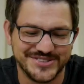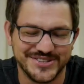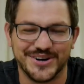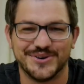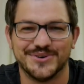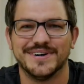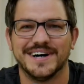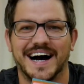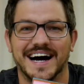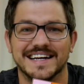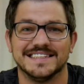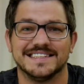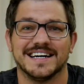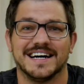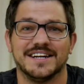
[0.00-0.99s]
So I
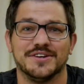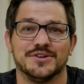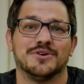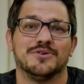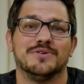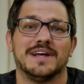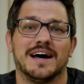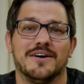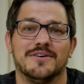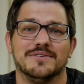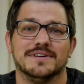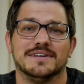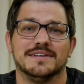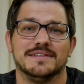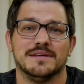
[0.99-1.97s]
decided to go
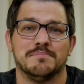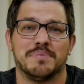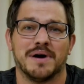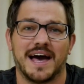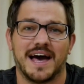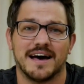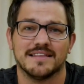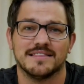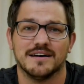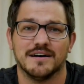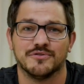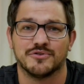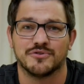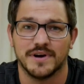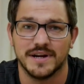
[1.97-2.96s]
down the path
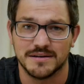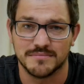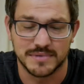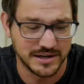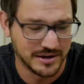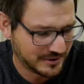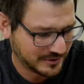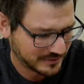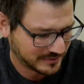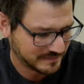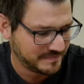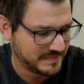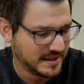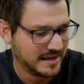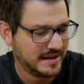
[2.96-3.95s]
of creating my own.
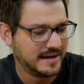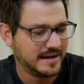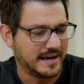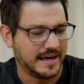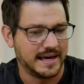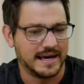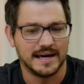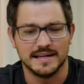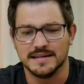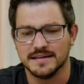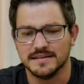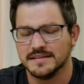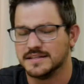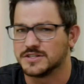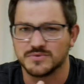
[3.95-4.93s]
And
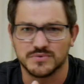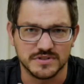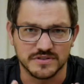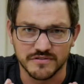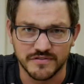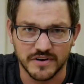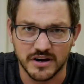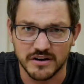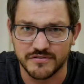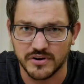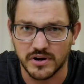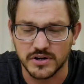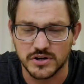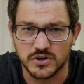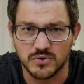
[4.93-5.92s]
this was very,
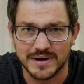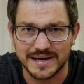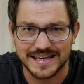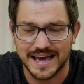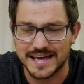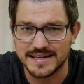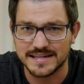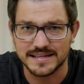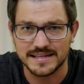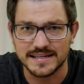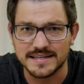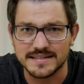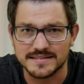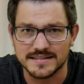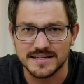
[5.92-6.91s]
very quick and
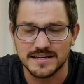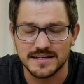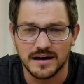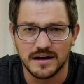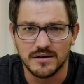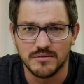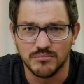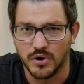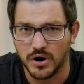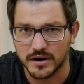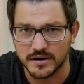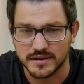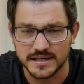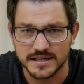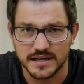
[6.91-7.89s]
easy
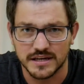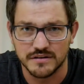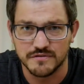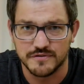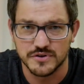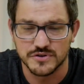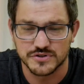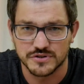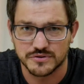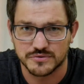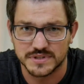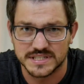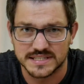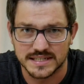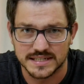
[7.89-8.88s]
modeling in Fusion
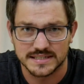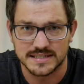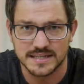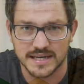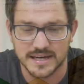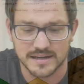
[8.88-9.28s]
360.